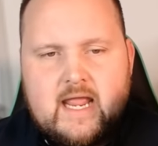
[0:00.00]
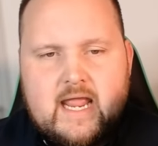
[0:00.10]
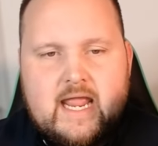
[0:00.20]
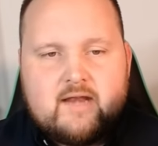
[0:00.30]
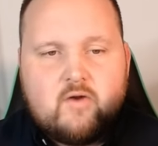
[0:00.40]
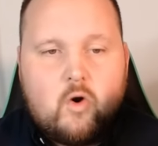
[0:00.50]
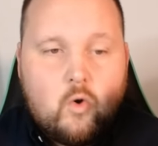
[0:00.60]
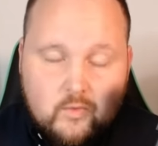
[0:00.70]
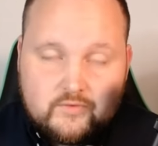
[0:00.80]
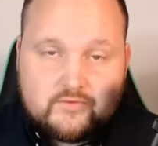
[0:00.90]
And
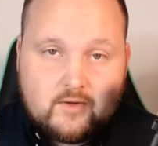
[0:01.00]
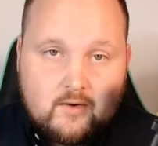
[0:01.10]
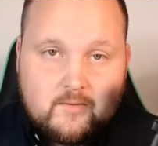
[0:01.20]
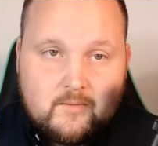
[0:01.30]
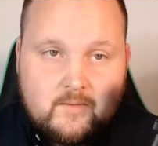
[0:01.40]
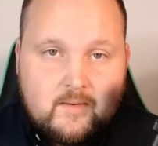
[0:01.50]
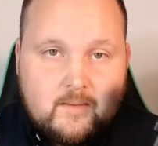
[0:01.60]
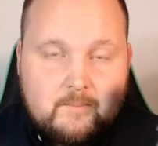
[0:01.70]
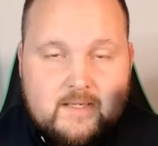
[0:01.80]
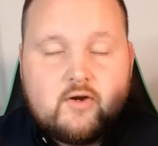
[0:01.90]
also,
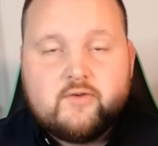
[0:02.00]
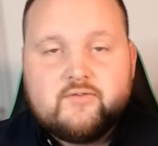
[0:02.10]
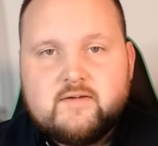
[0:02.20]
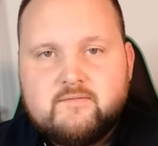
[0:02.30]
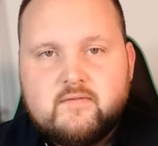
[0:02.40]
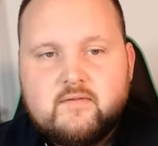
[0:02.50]
because if